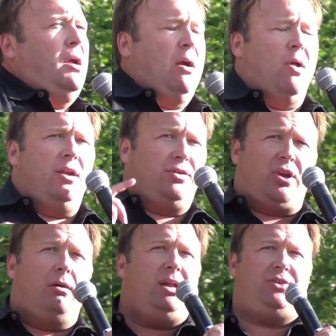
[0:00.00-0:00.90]
I run into
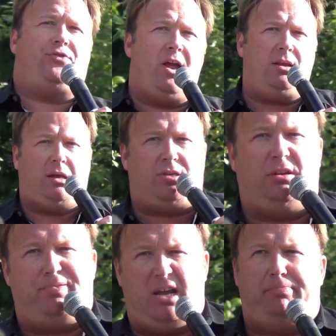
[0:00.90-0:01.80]
so many trendies
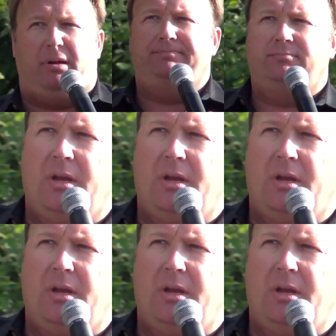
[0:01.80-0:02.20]
and people